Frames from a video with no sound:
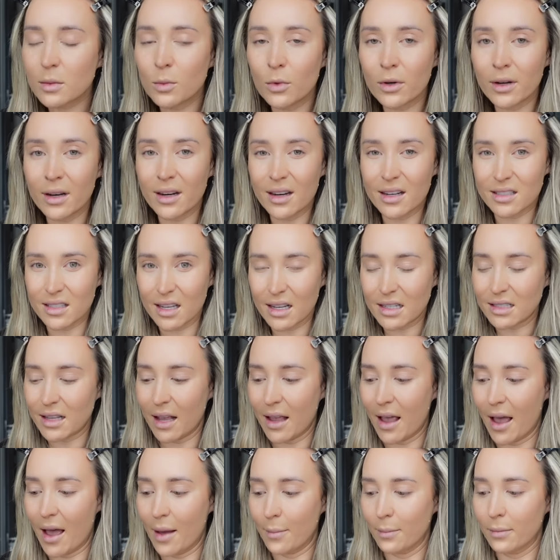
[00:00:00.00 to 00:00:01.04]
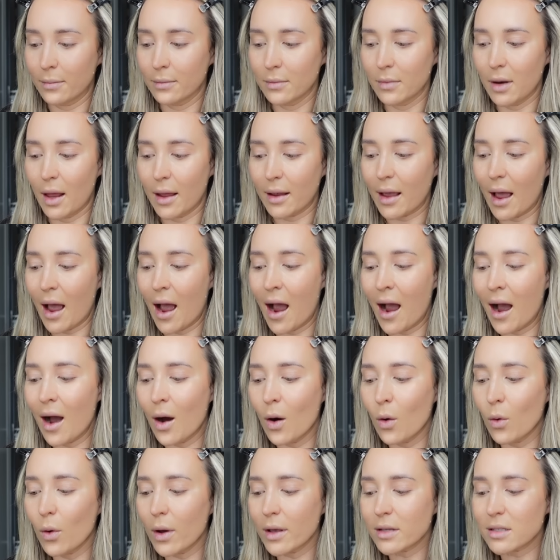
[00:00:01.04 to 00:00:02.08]
morning at 6 a.m. like,
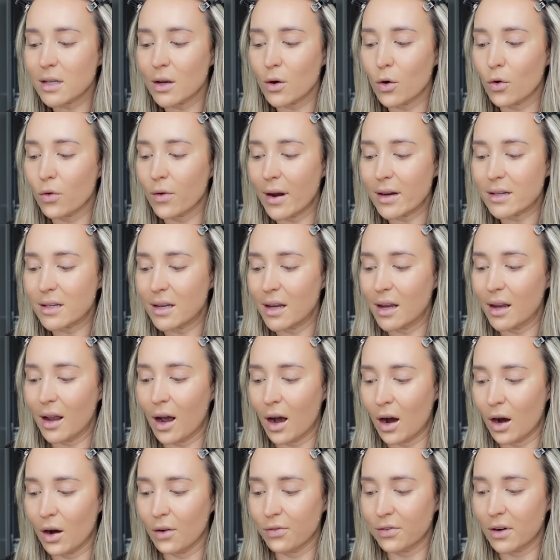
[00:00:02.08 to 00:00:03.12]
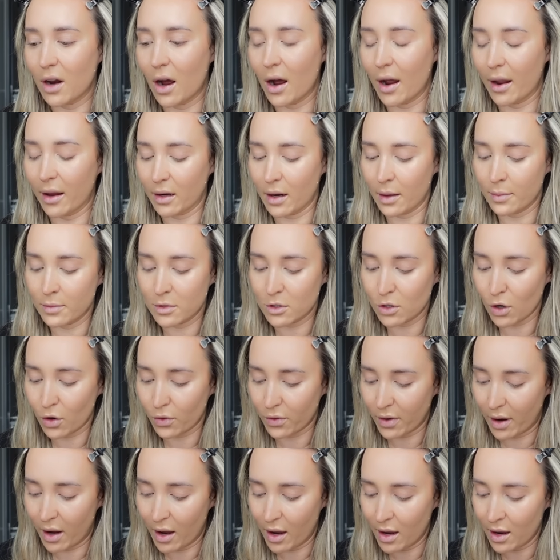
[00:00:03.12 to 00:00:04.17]
how is it already 9:30? I'm
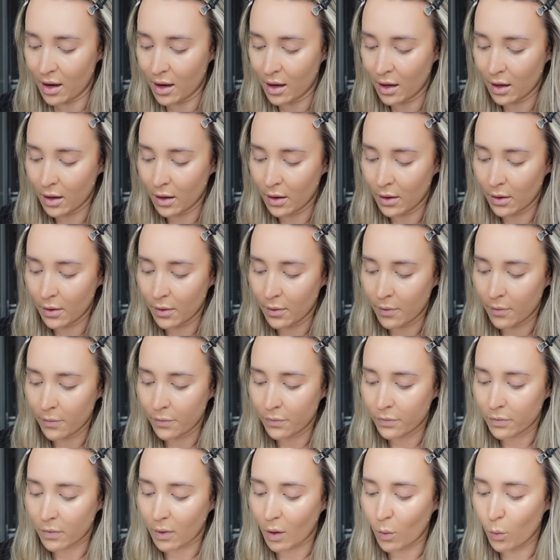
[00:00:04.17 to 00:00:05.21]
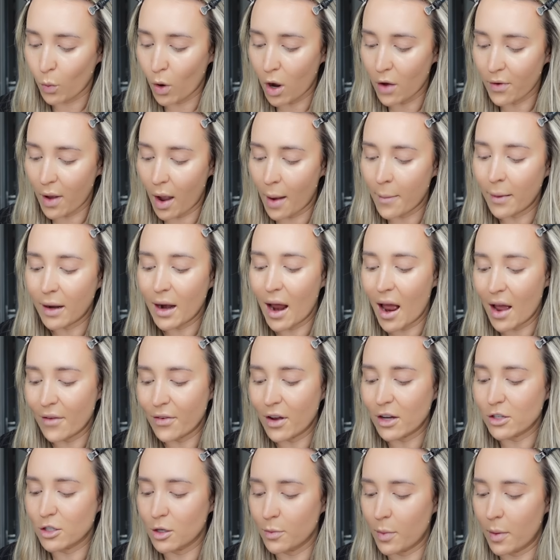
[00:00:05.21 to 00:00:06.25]
sorry, what have I mean, I have
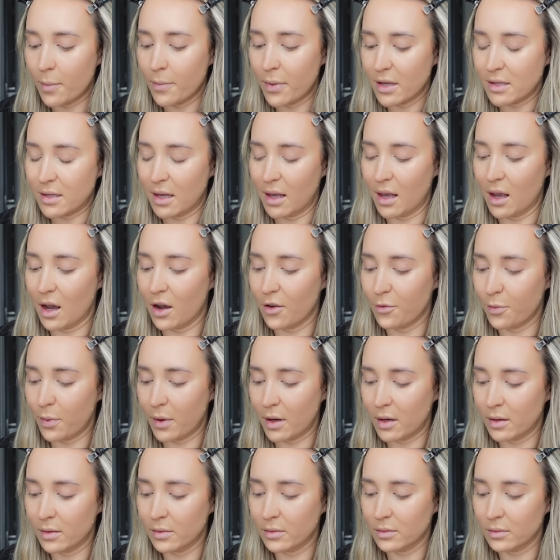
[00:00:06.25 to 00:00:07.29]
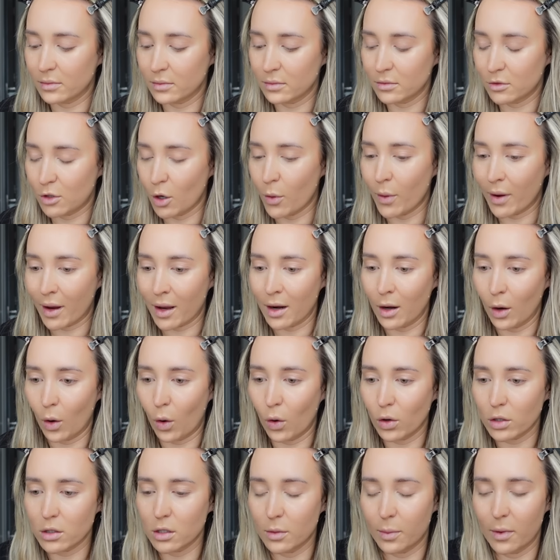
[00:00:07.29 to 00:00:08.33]
actually been busy, I've been doing a
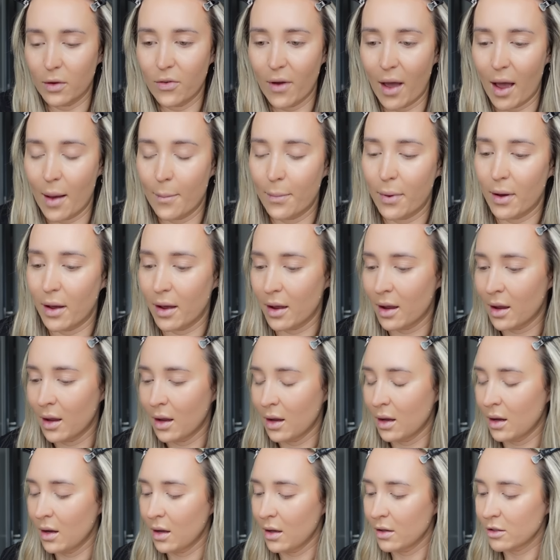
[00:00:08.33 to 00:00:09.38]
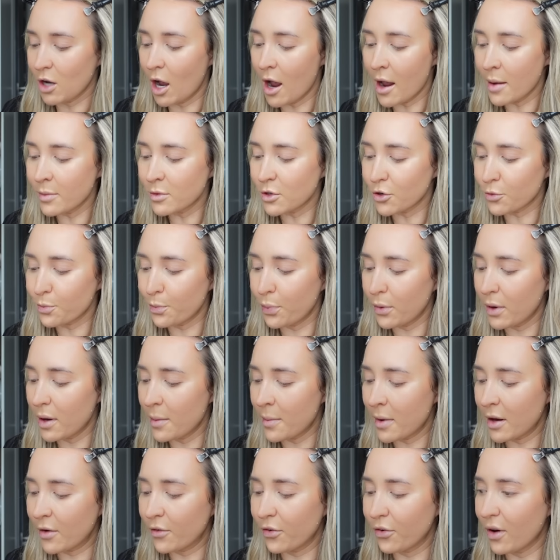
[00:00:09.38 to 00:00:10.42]
lot to be fair, but time just
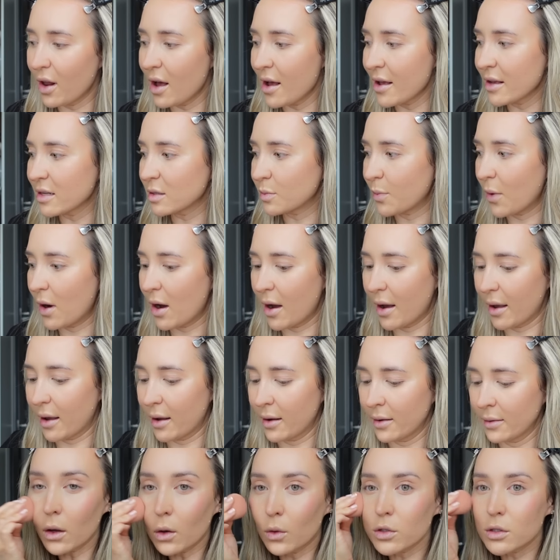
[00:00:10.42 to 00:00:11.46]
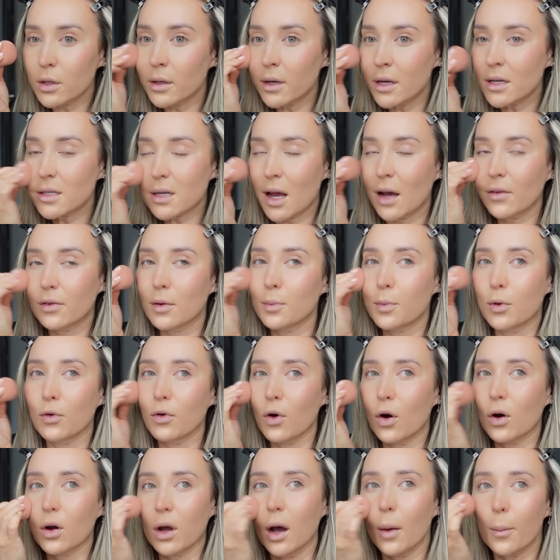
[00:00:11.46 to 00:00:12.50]
blooming flies by. I also need to have a
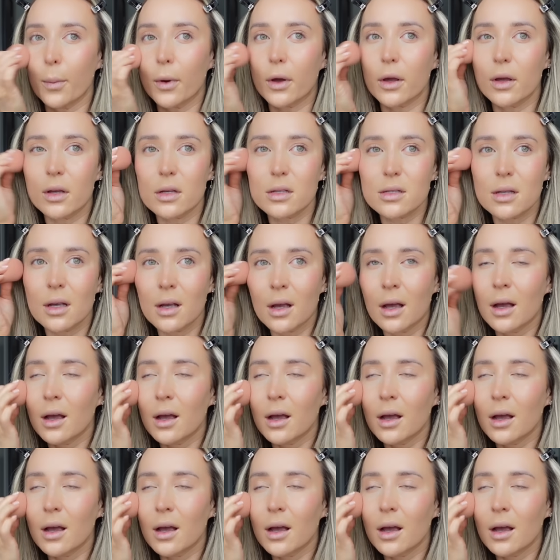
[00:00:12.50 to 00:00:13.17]
Barocca because